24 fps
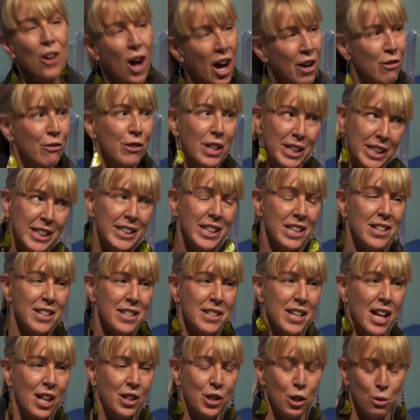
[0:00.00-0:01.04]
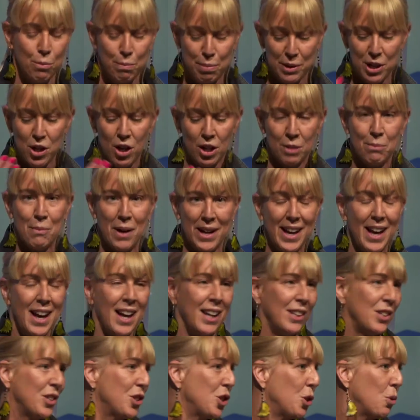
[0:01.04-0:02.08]
I really need to tell you, beyond my
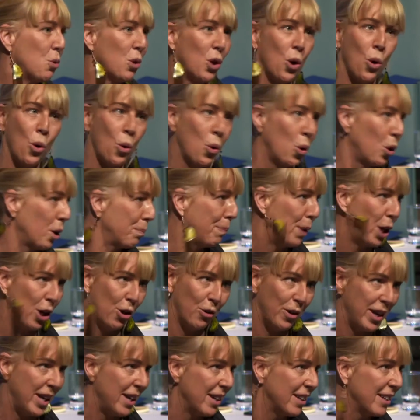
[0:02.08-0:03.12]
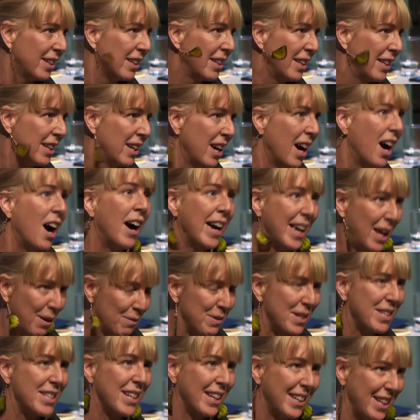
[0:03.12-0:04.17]
hands, you are all blurry. I am
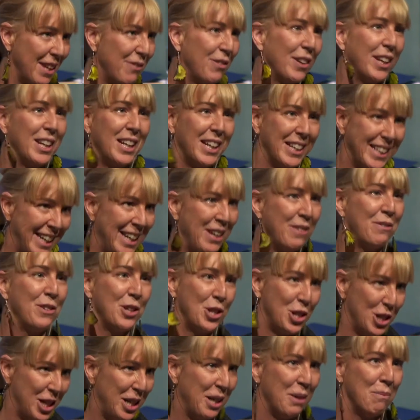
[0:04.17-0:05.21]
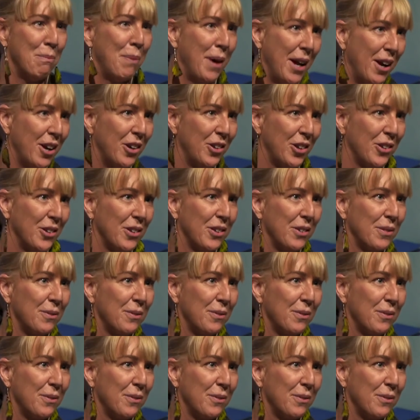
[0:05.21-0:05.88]
significantly visually impaired.